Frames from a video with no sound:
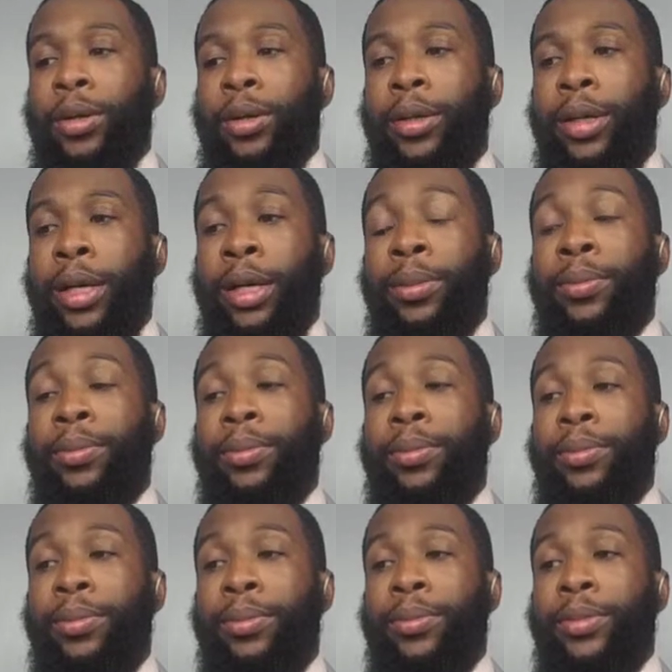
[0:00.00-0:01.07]
him
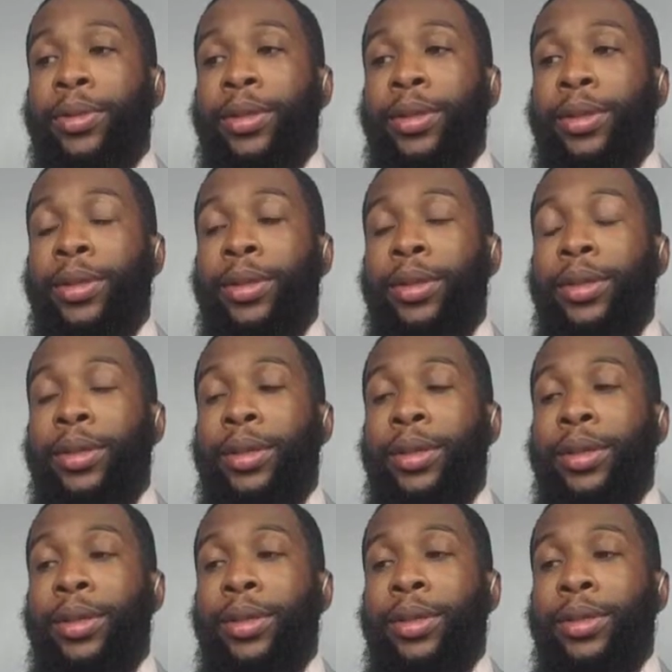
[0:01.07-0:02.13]

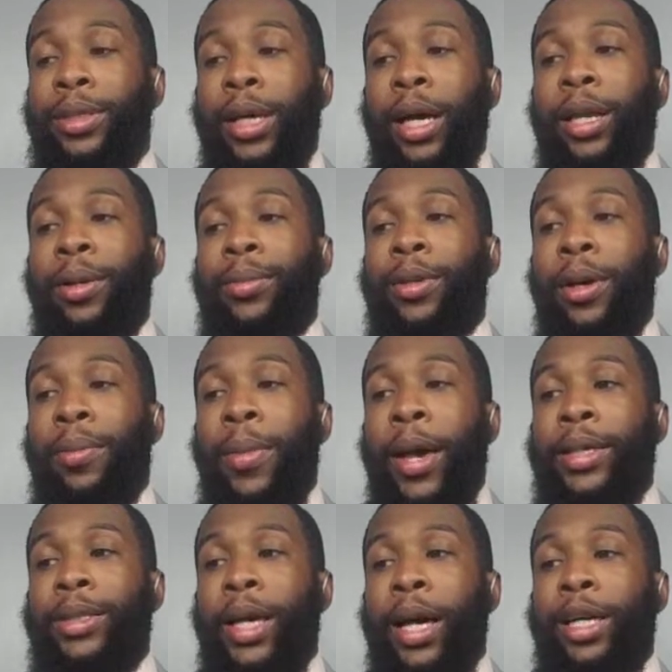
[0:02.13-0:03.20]
signing him to a
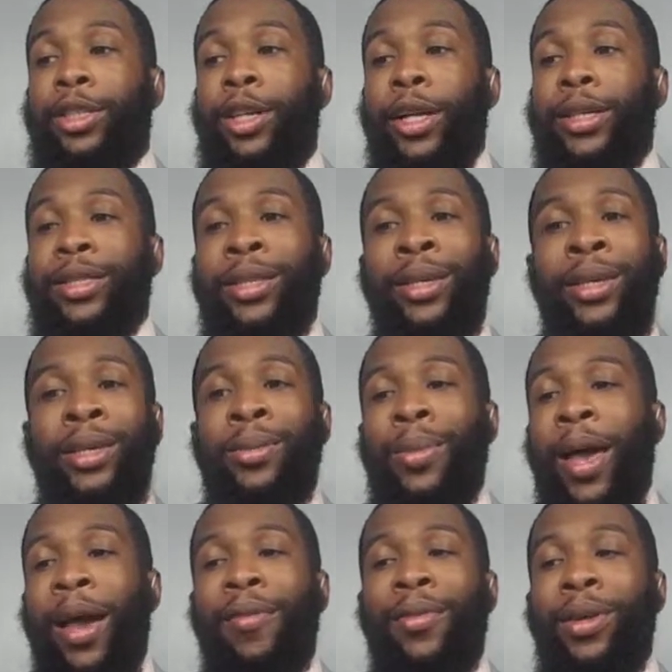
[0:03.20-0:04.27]
max contract and him
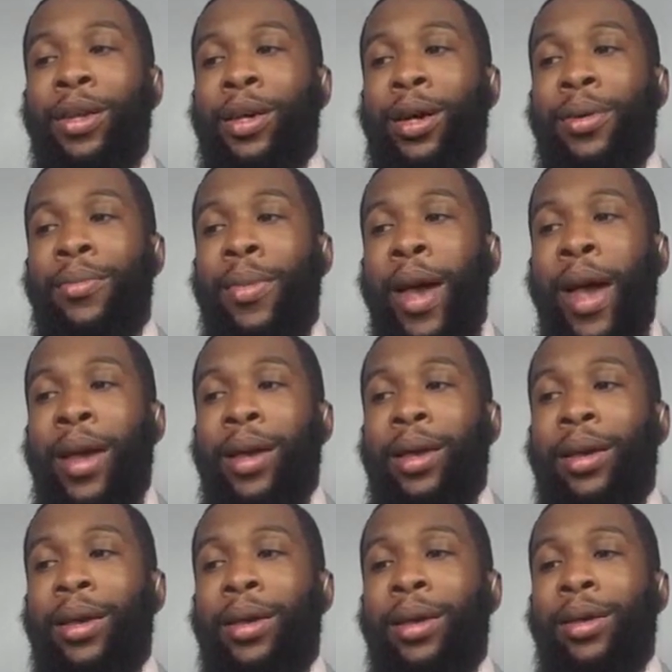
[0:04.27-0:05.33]
having to come back
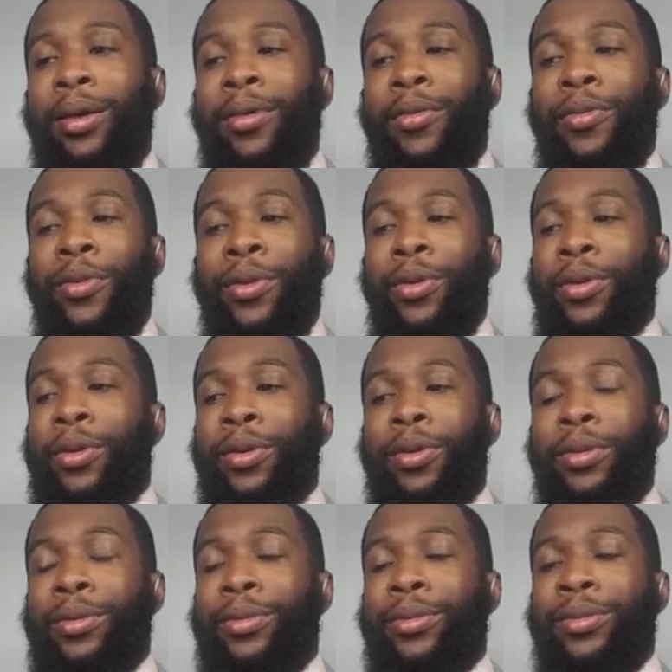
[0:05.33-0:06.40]

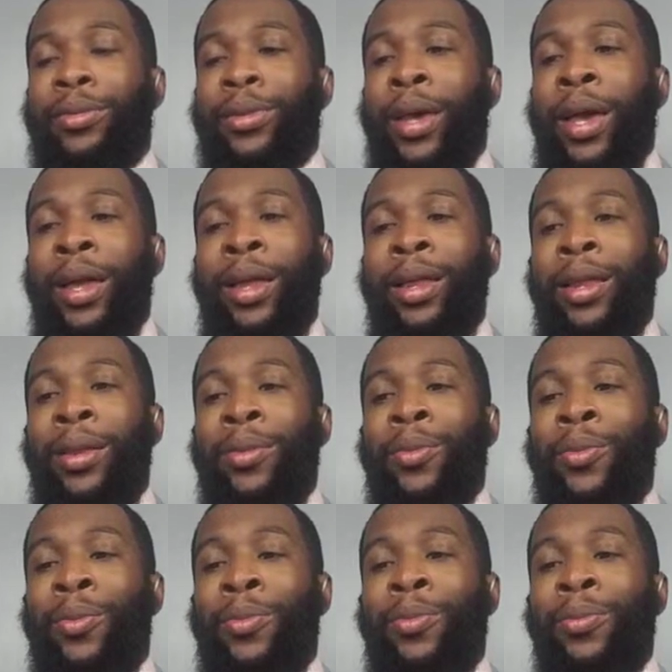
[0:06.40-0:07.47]
for
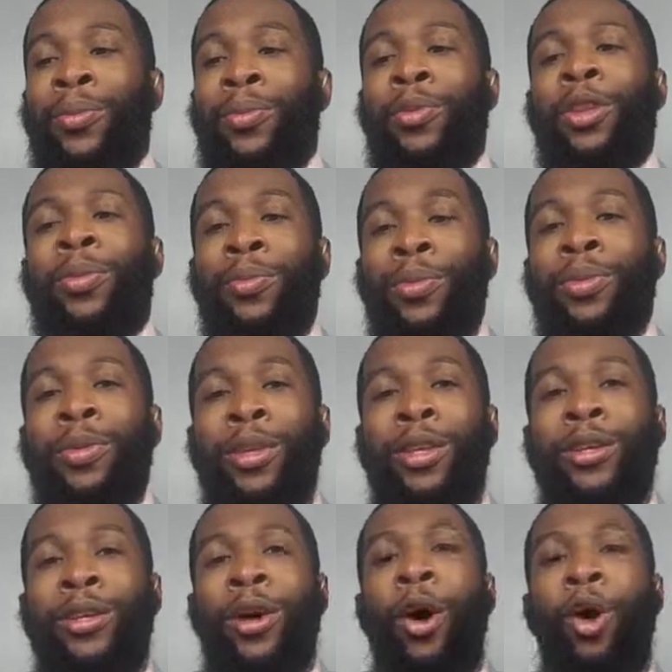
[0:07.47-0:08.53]
and
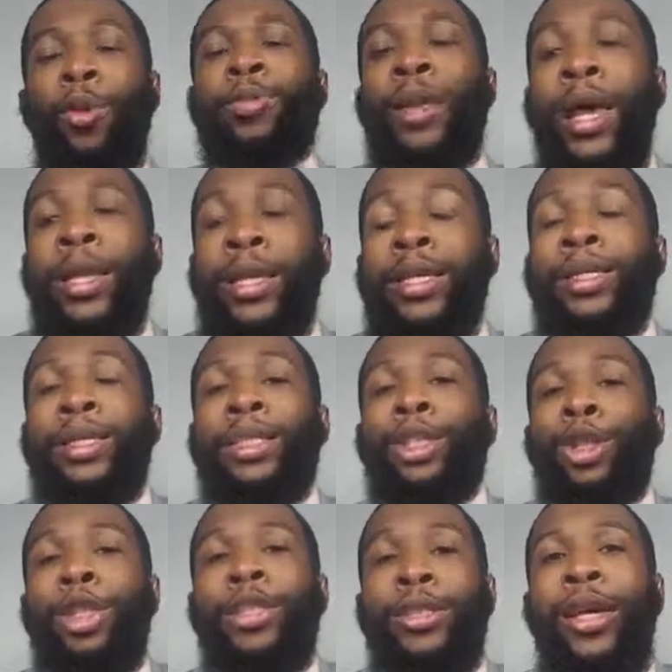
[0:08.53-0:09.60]
to hope that he's
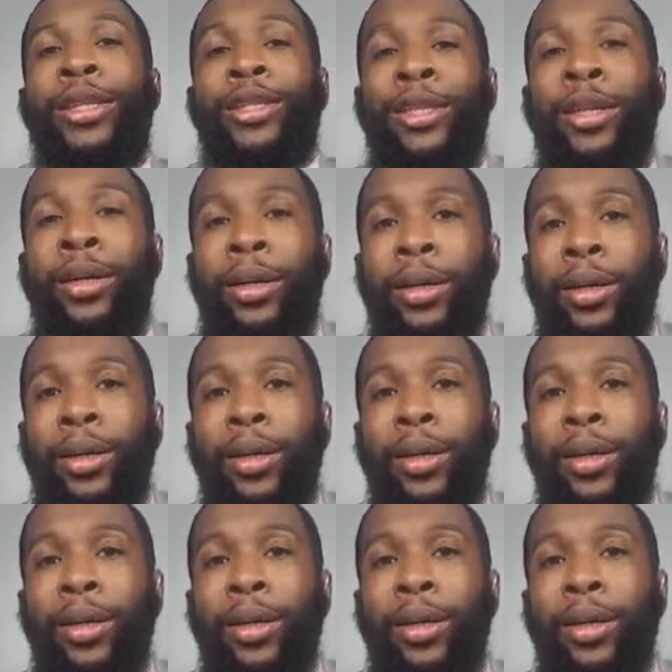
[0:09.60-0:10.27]
just as good.